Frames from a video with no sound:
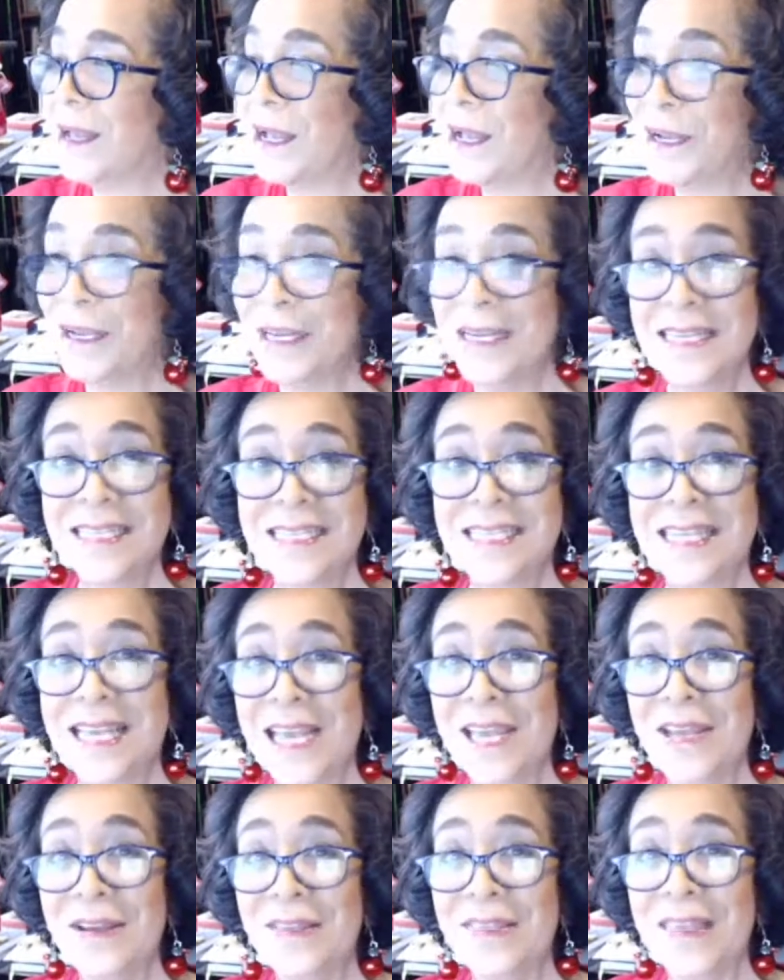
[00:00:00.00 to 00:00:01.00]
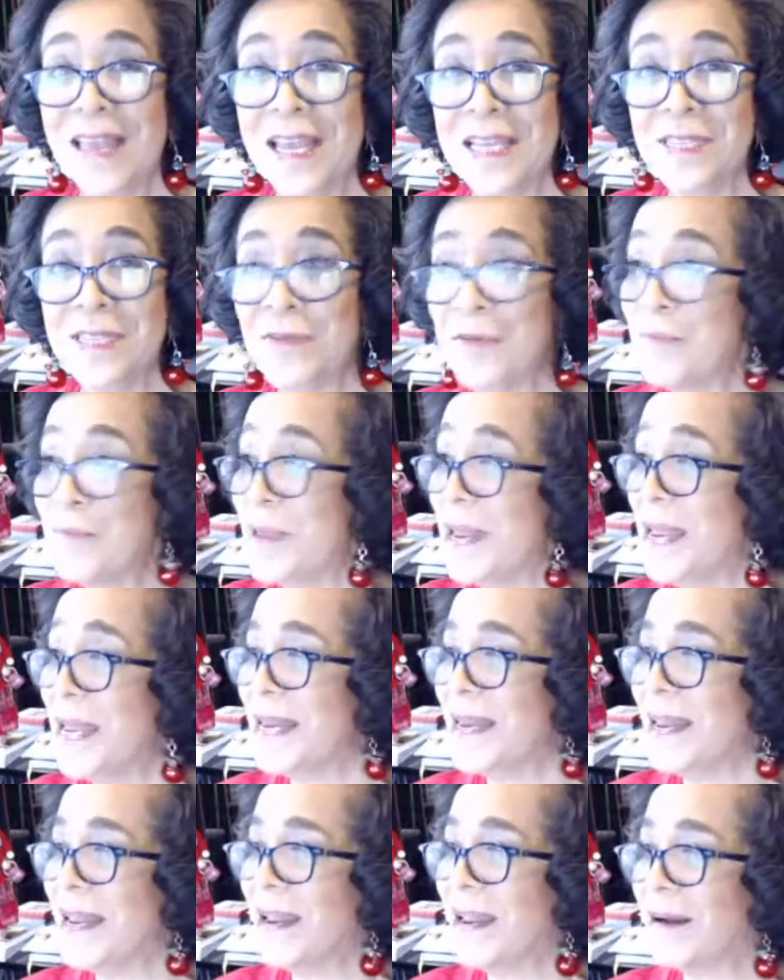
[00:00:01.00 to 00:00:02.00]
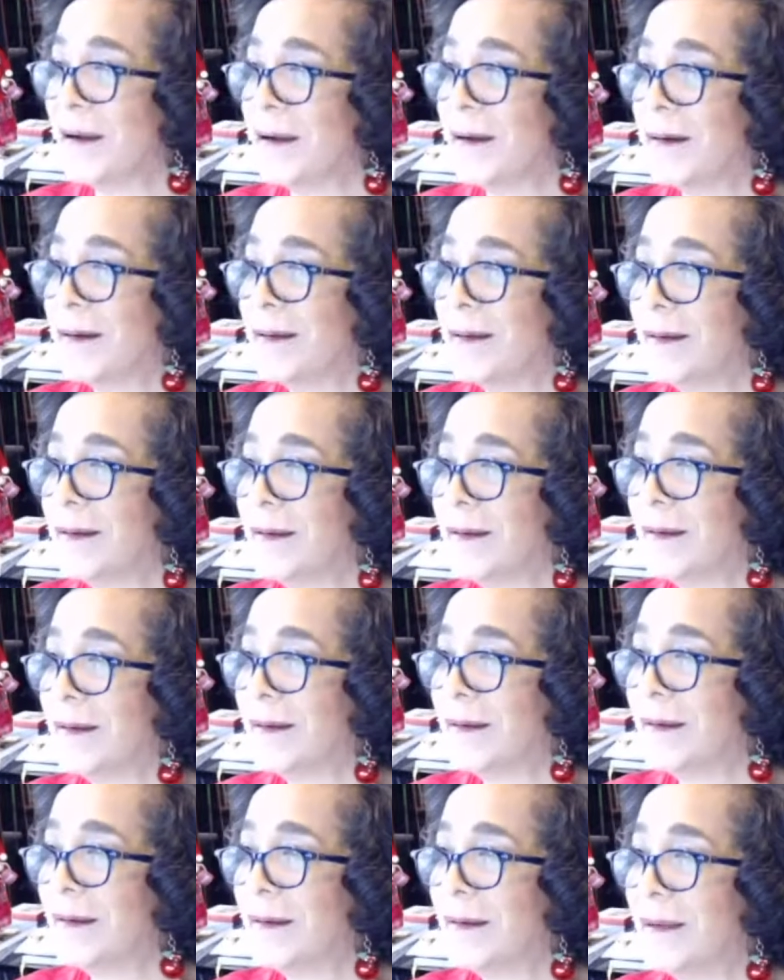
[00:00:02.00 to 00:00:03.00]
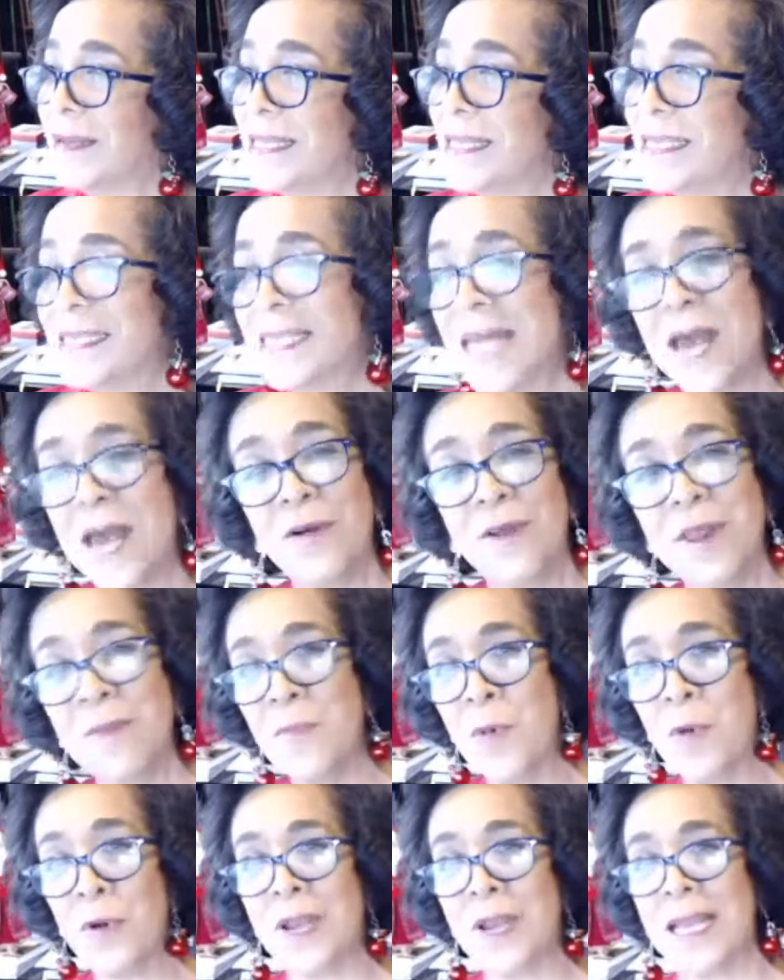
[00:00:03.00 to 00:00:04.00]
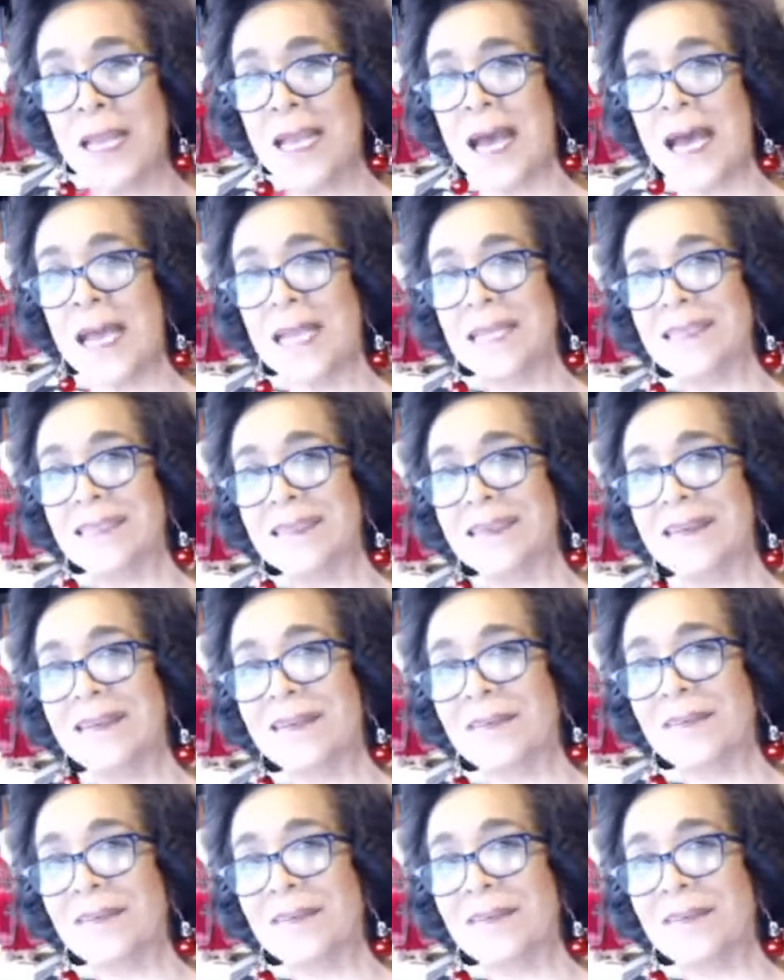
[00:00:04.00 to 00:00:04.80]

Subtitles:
Good to see you. Thanks for being here. It's Saturday morning, guys.